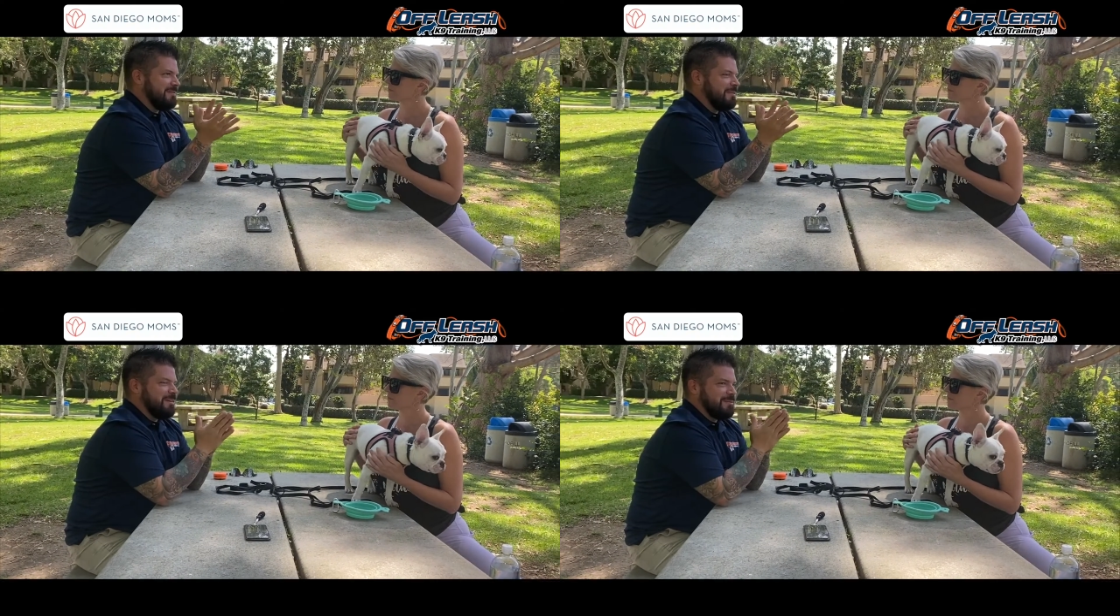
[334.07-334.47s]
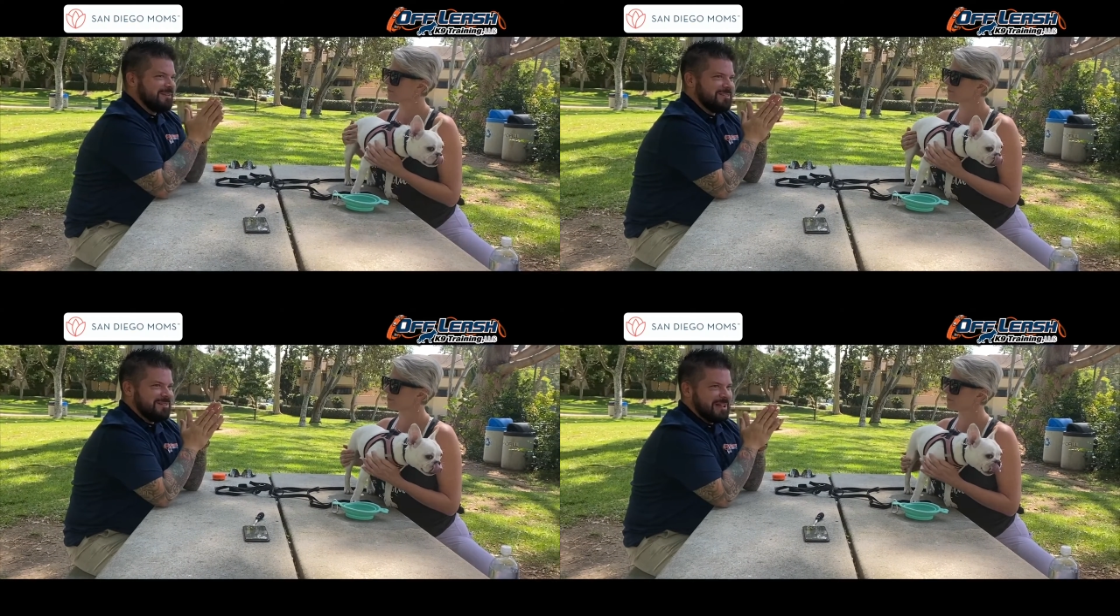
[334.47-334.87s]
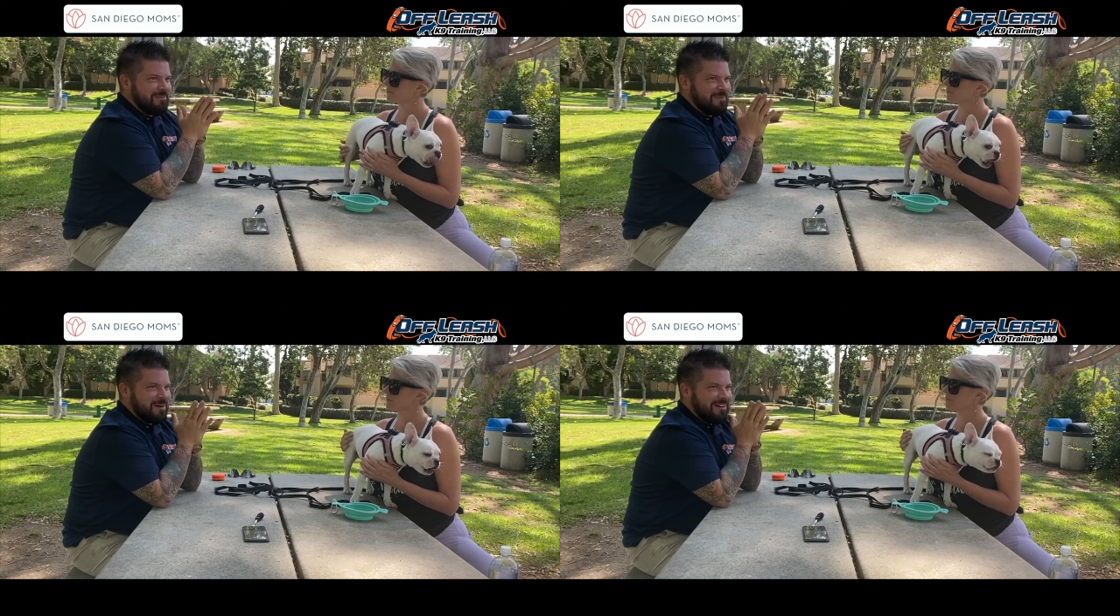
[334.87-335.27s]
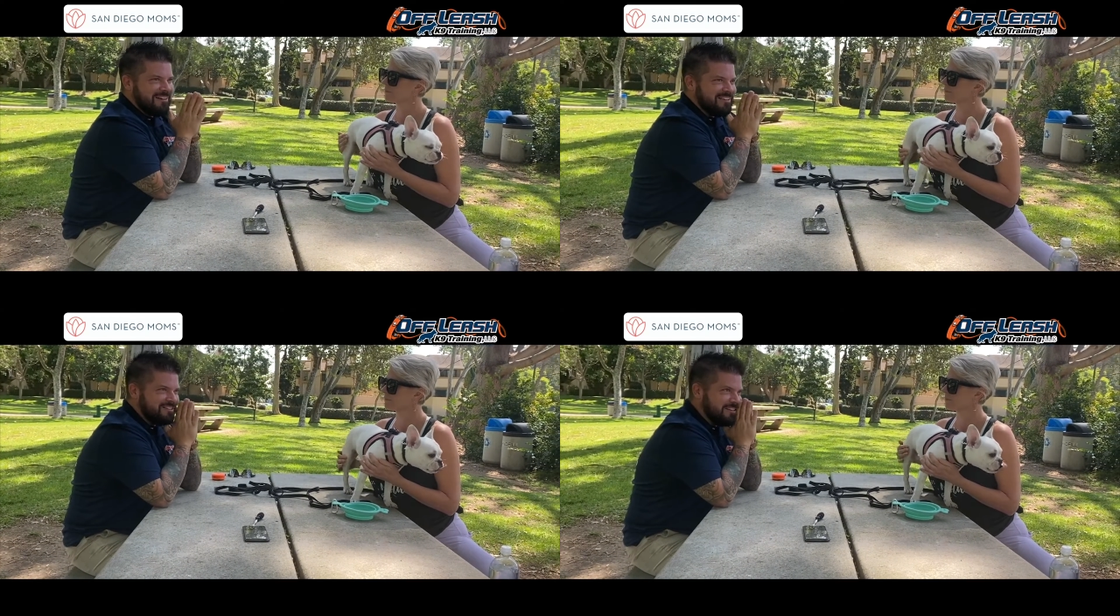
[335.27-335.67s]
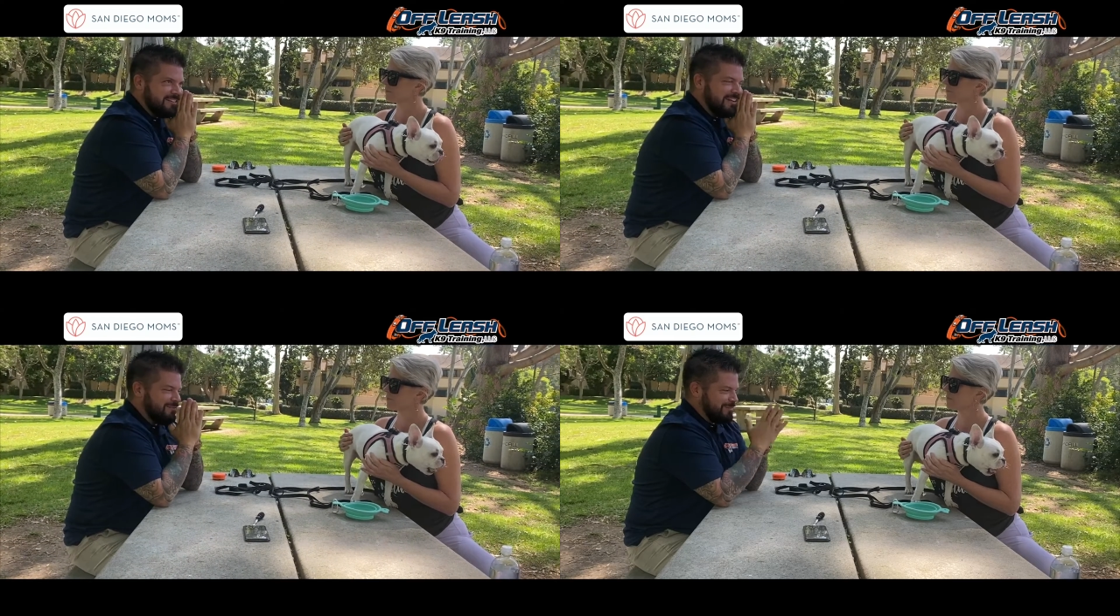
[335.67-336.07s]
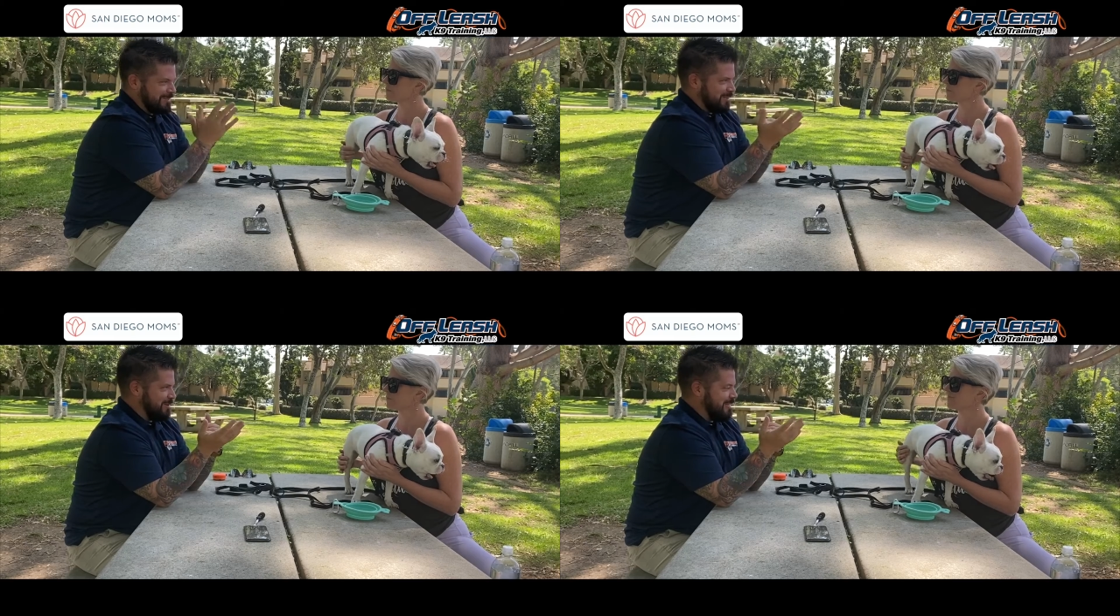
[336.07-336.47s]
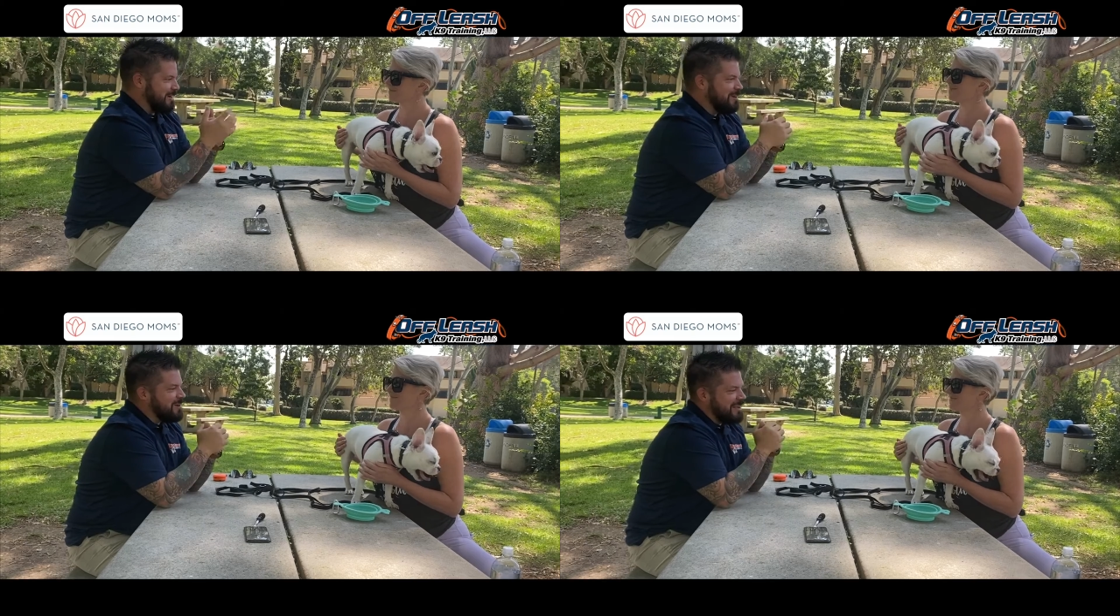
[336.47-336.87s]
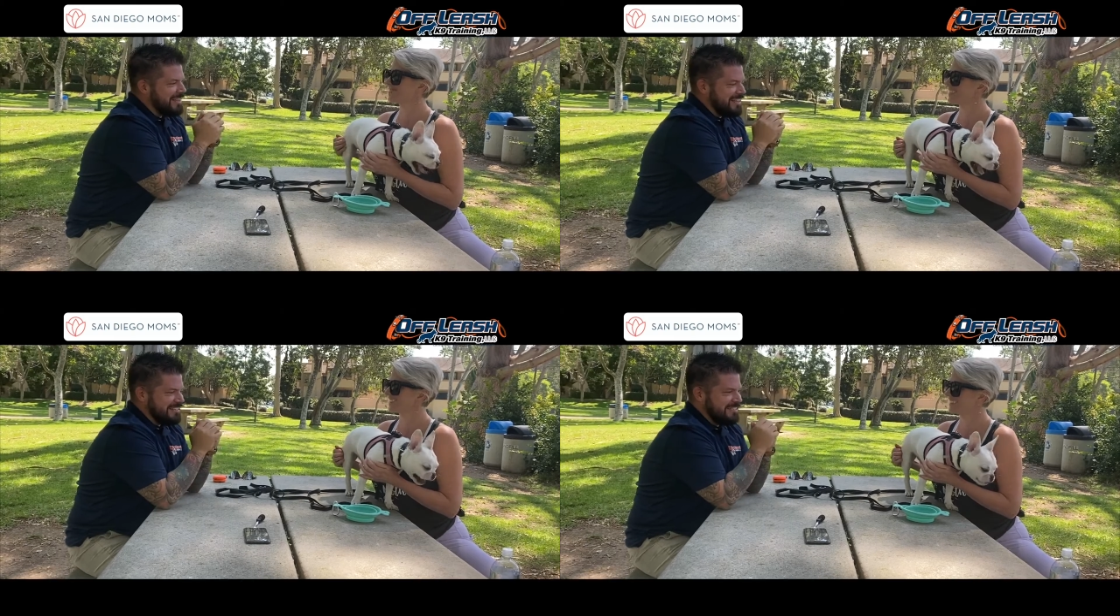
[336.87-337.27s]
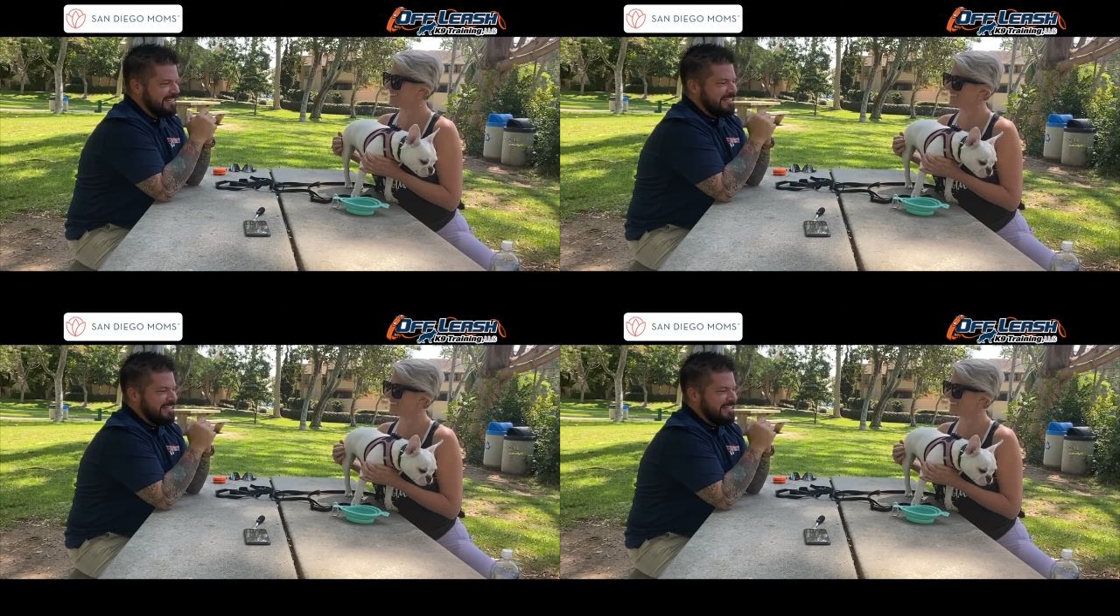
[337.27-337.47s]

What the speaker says: what's her name on Shark Tank, from zero to hero, I guess.